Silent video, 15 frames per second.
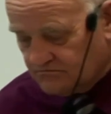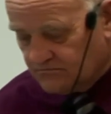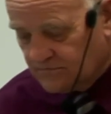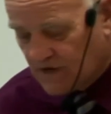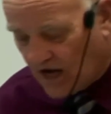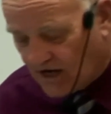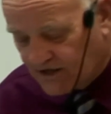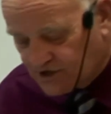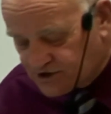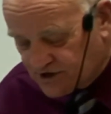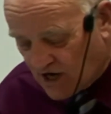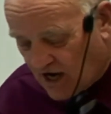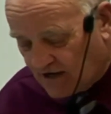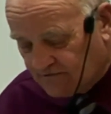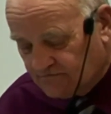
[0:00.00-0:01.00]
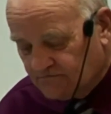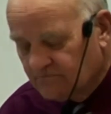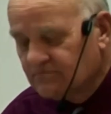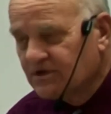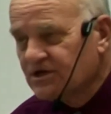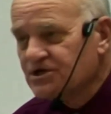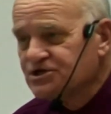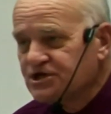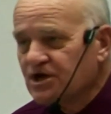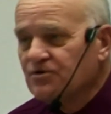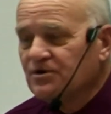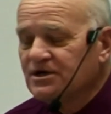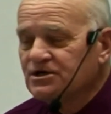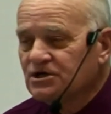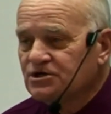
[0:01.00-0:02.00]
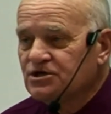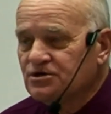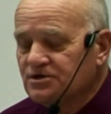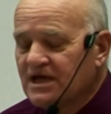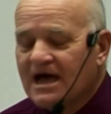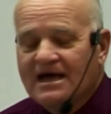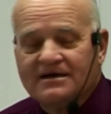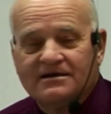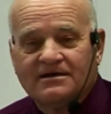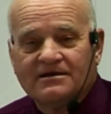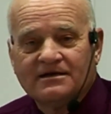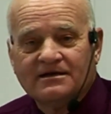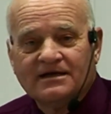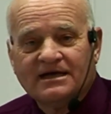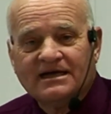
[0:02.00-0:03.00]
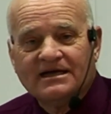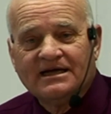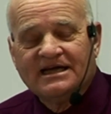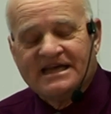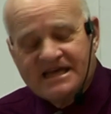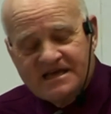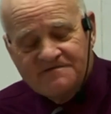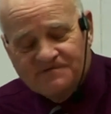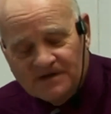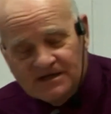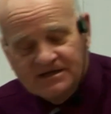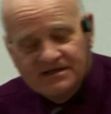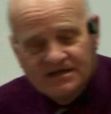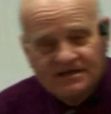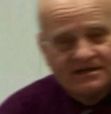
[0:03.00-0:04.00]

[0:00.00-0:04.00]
God is not continuing to do that even